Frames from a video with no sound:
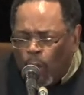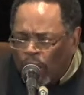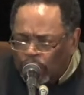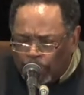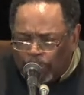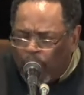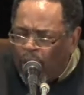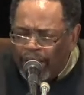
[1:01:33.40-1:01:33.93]

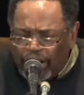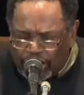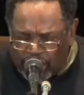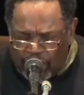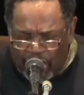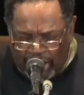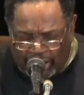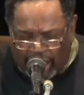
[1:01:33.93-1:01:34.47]
was brought
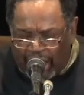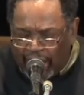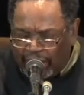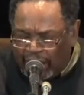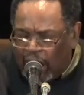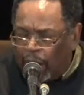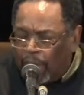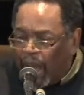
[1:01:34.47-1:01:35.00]
into the
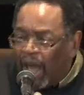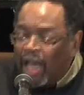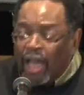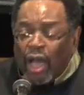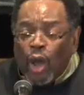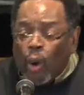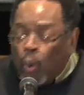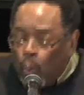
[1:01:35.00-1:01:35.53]
kingdom.
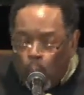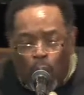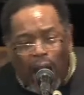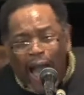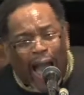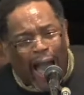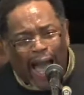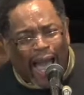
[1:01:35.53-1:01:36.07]

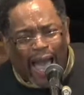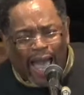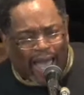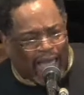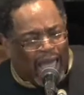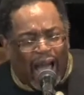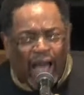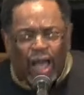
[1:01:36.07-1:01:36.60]
Why?
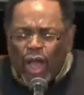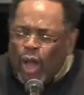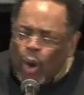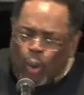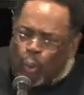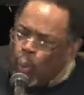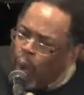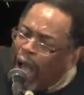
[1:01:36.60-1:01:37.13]

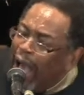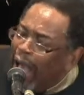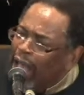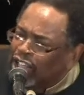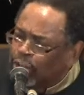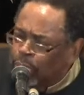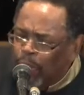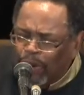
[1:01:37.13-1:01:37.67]

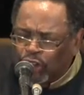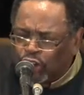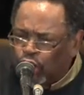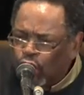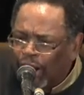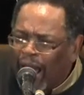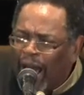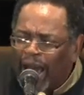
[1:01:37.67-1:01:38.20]
Why
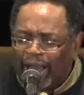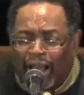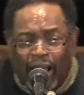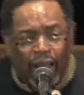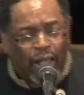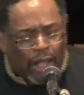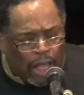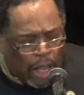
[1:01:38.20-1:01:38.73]
should
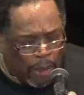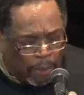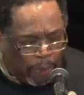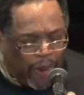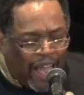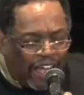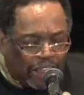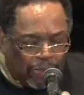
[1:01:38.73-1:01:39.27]

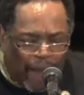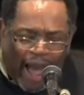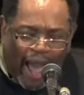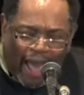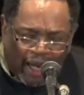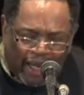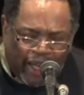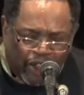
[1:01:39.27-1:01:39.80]
I pledge
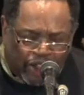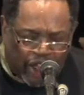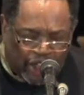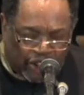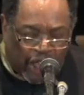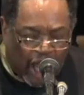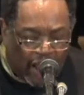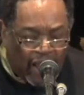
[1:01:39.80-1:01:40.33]
my
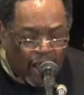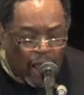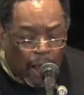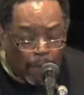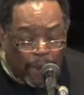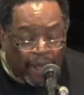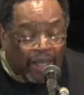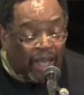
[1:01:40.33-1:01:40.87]
allegiance?
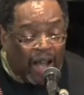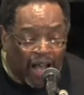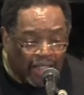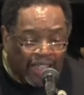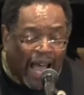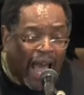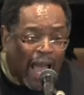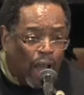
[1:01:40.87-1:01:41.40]

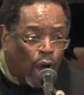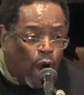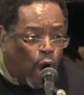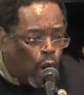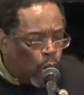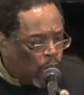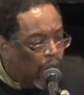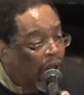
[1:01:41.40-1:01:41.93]
Because I
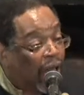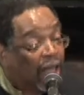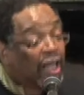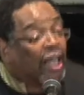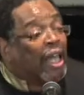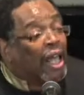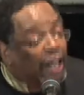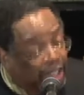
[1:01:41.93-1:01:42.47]
owe.
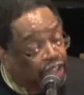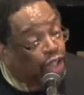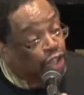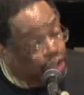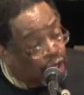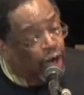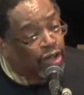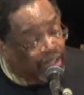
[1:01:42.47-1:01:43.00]
Let the
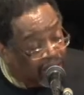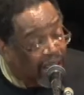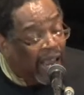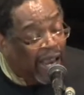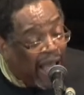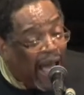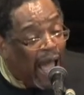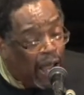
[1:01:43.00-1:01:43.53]
church
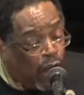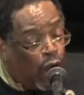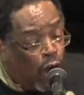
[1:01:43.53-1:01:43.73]
say I